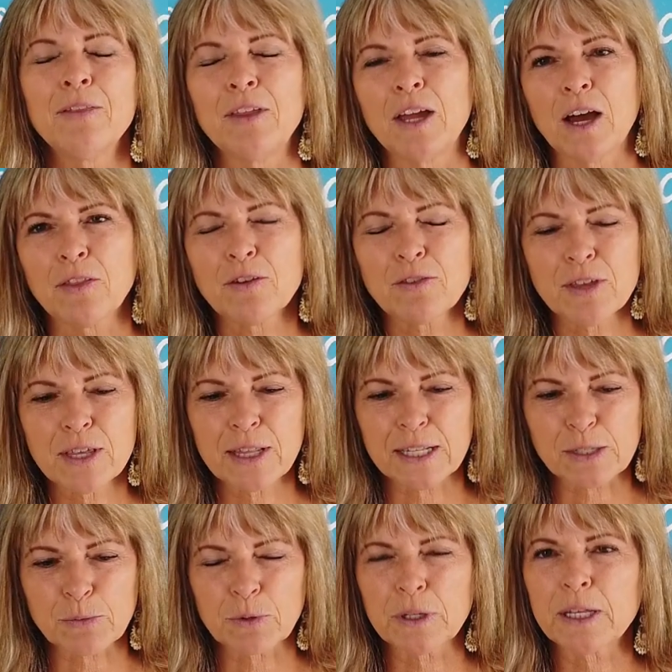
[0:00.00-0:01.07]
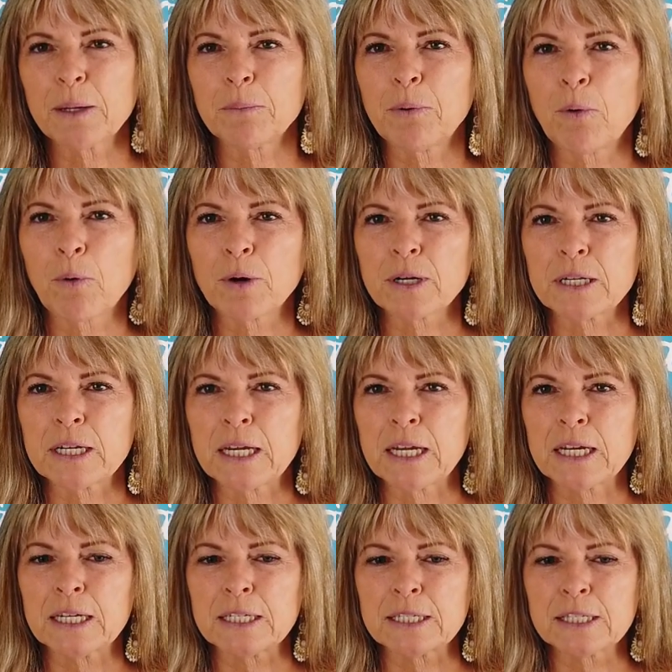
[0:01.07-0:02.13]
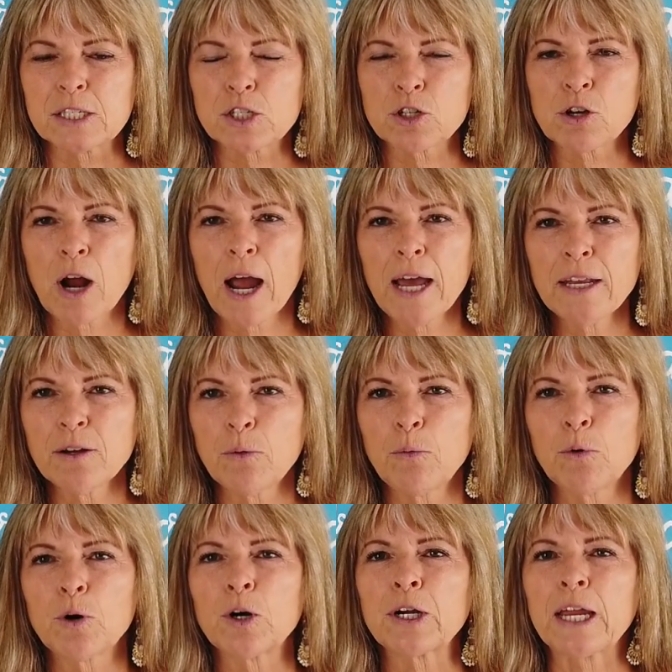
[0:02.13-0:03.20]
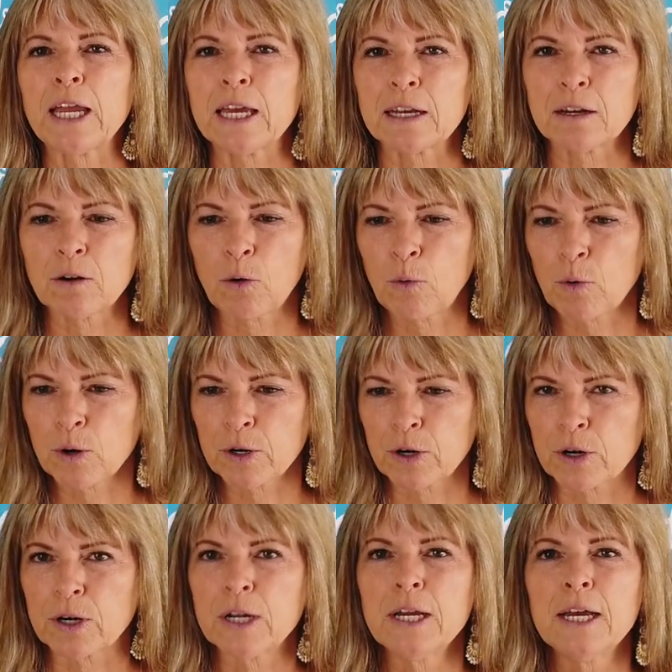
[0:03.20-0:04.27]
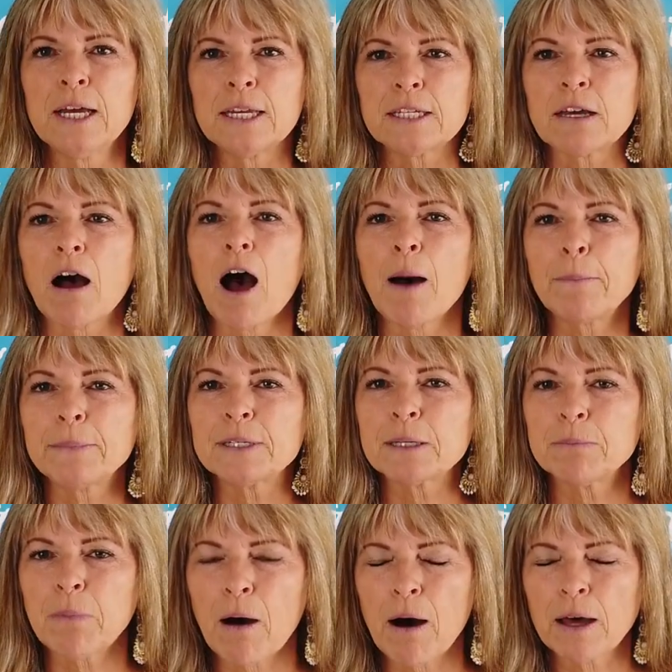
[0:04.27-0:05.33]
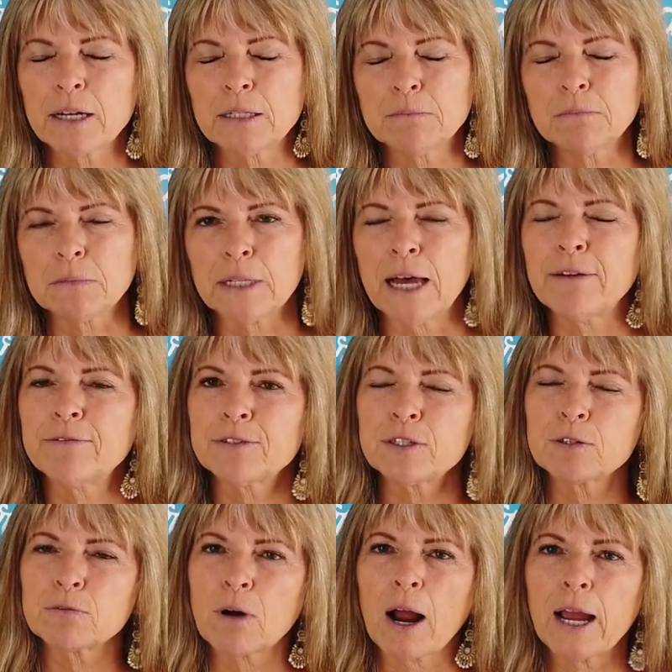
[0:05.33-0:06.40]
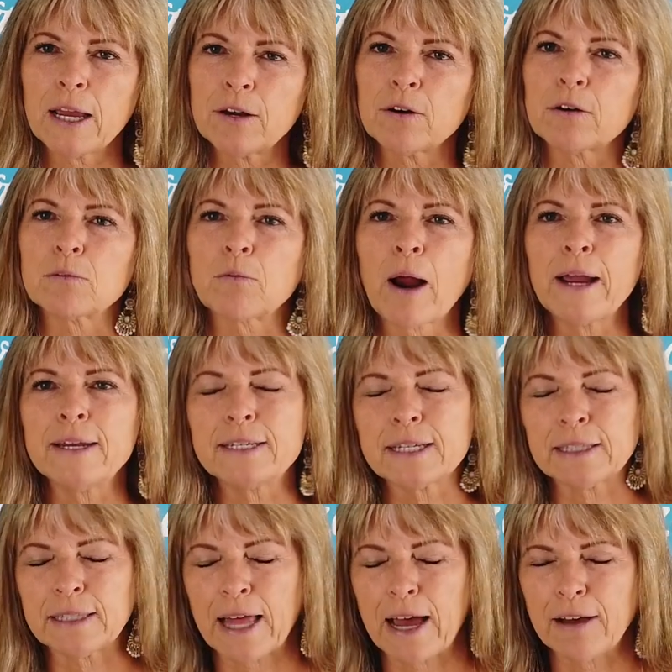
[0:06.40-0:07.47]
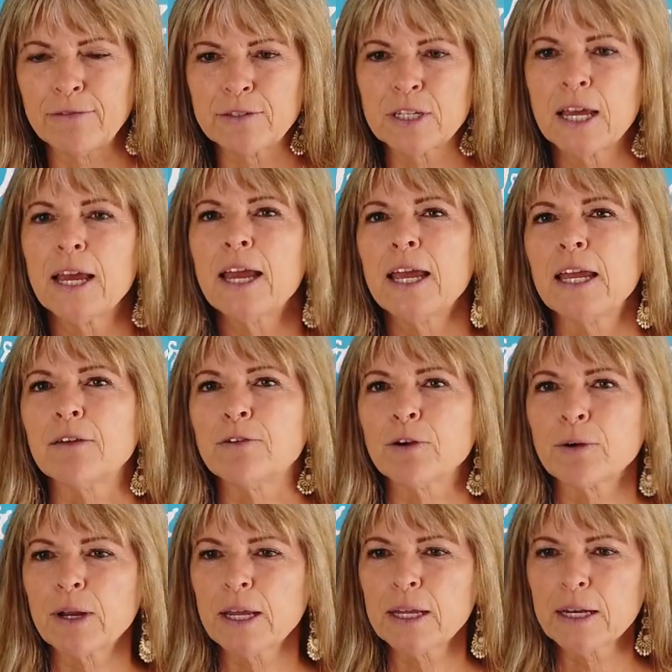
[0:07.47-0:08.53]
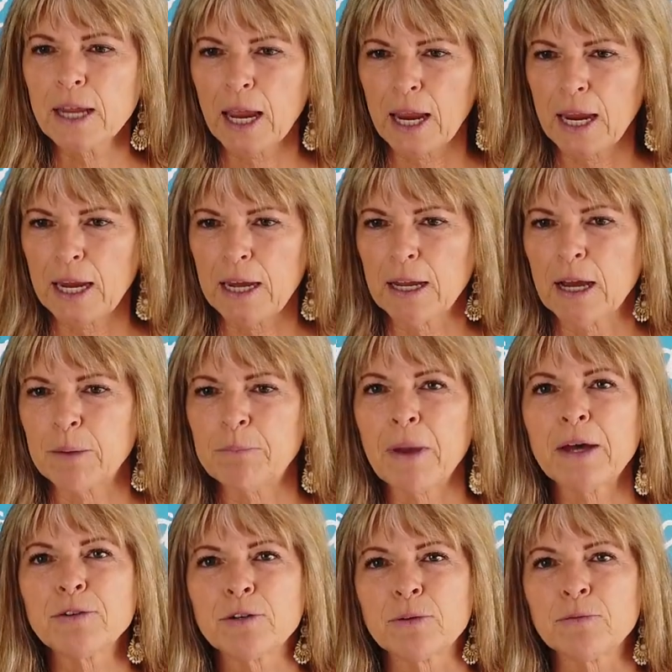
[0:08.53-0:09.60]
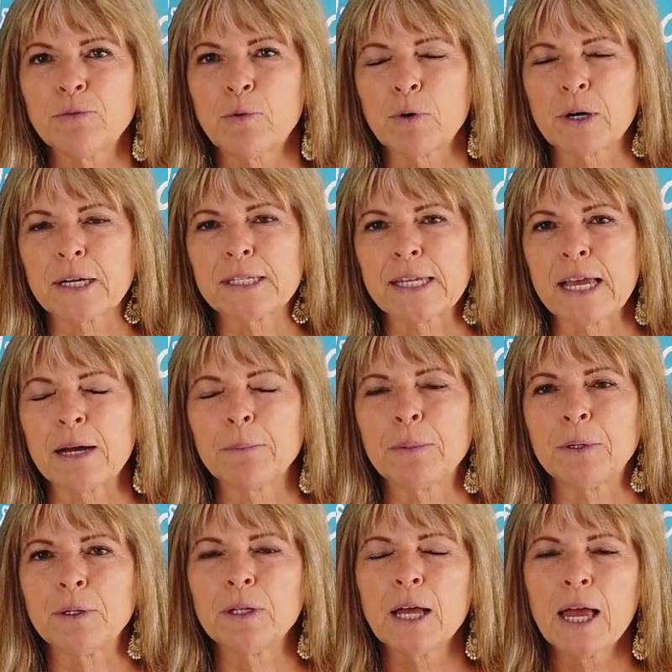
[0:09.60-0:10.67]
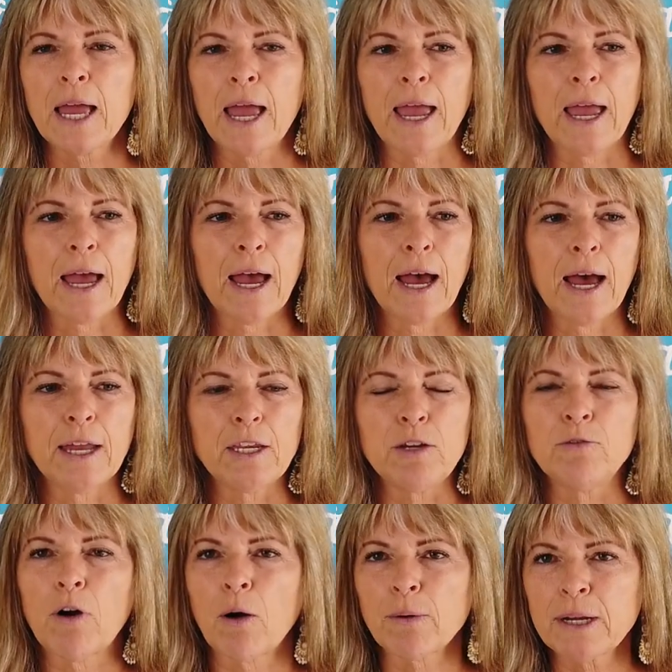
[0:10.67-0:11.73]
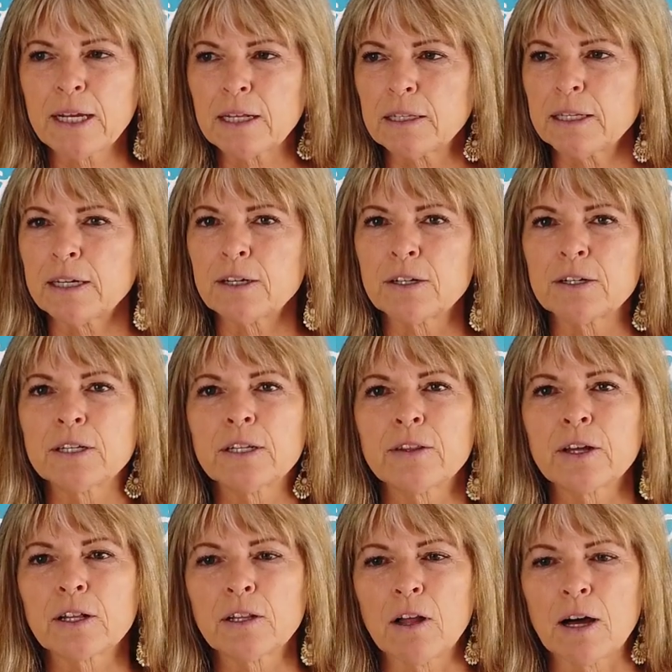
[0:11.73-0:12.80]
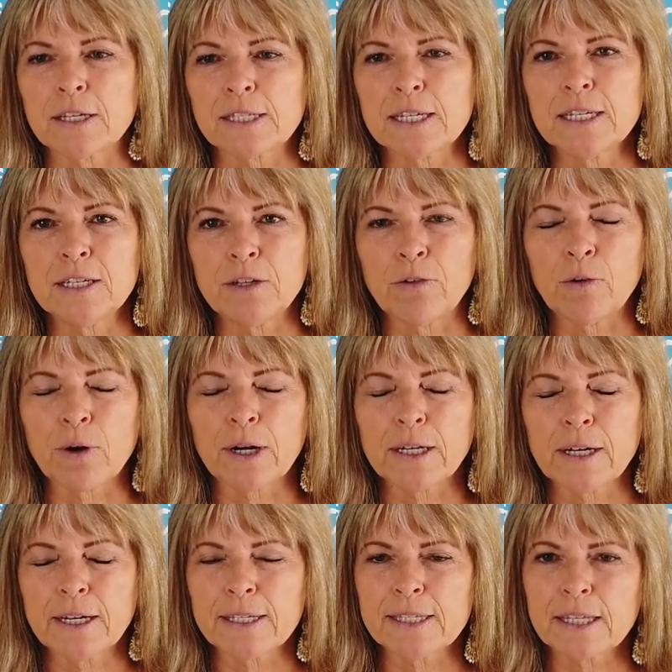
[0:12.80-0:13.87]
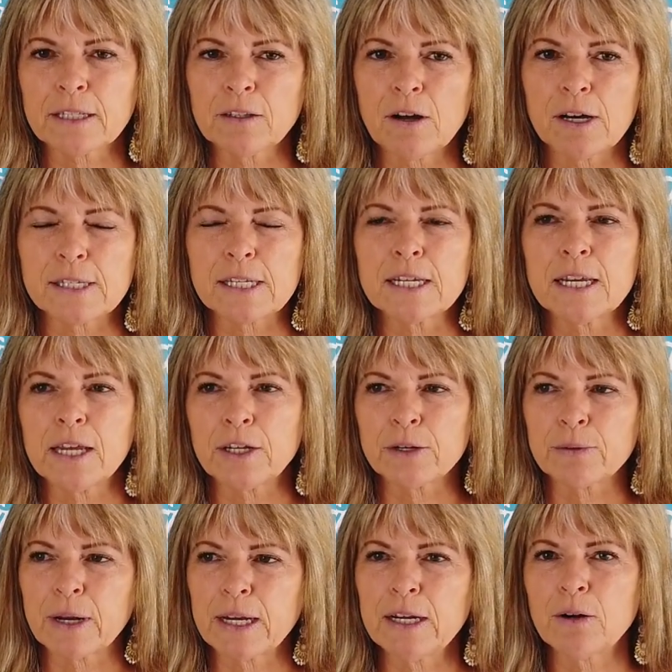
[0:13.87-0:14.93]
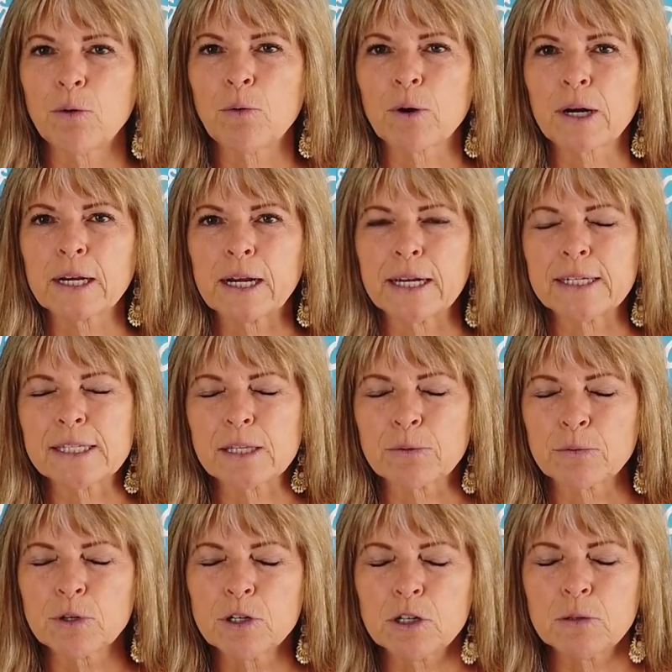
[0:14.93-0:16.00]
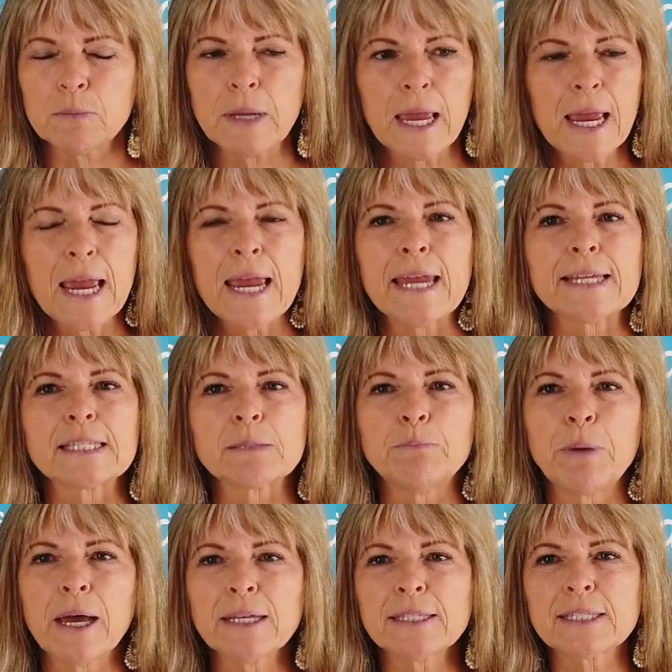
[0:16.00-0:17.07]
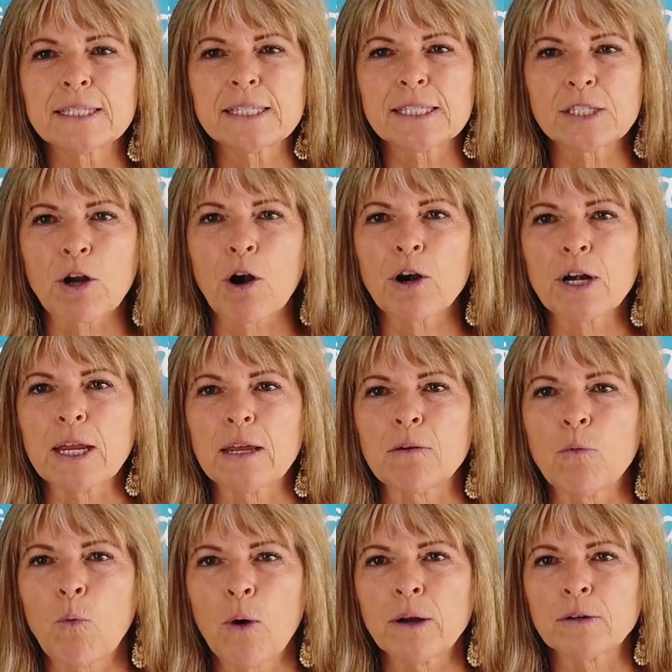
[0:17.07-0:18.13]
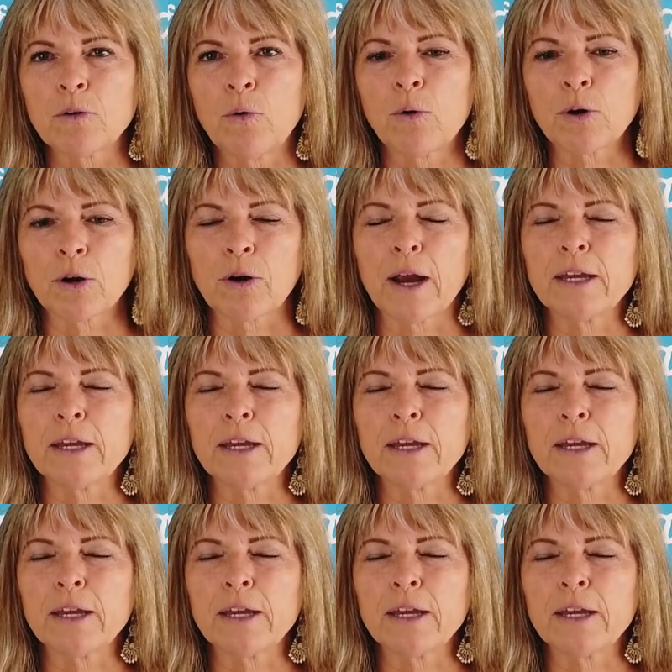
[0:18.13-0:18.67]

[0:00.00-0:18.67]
The other thing that's really important is try to work in an order, top to bottom, left to right, or right to left. If you're in a bedroom, for example, and you've already cleared the closet and you organized the closet and you're ready to organize the room, it's best to start in one corner.